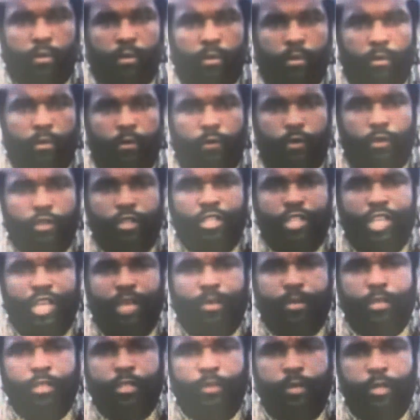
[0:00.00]
First name
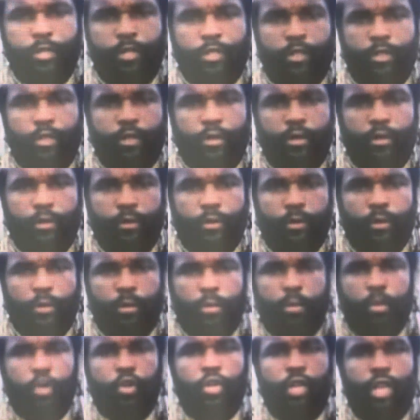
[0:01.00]
is Mr.
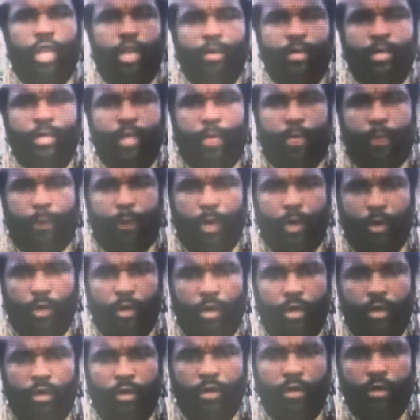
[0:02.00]
Middle name is that
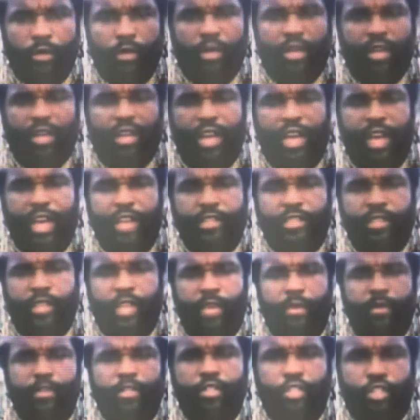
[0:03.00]
period. Last
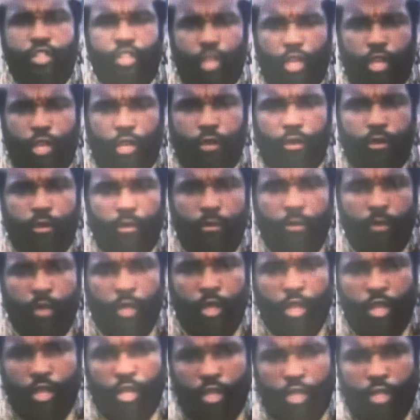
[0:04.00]
name is T.
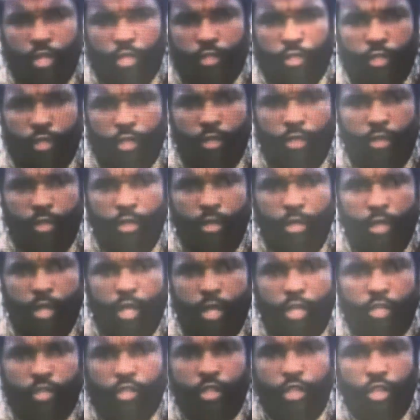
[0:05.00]
Listen and
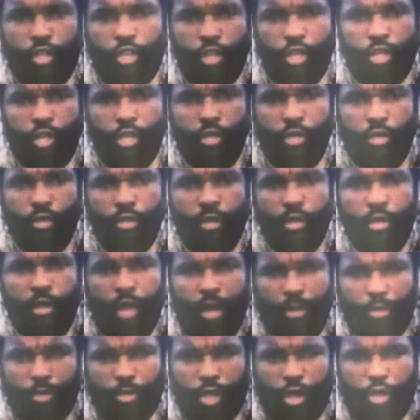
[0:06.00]
listen good.
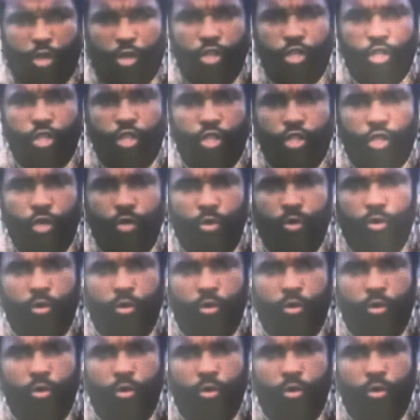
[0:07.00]
I'm talking to you.